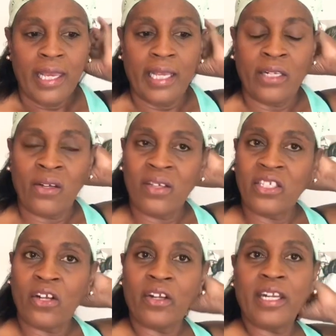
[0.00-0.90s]
And it all
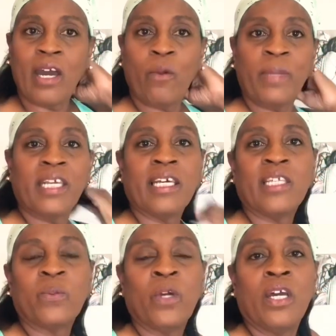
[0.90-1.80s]
started out
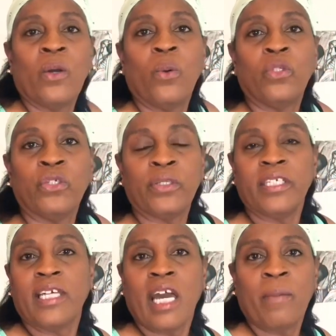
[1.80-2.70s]
because during
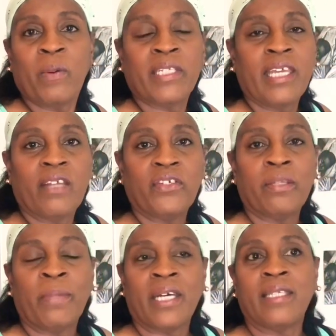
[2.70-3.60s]
the time I was catching
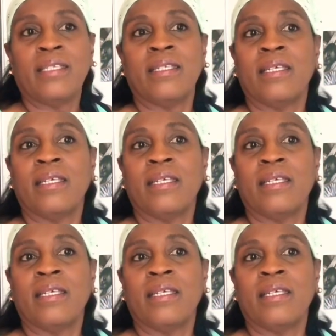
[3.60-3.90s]
the bus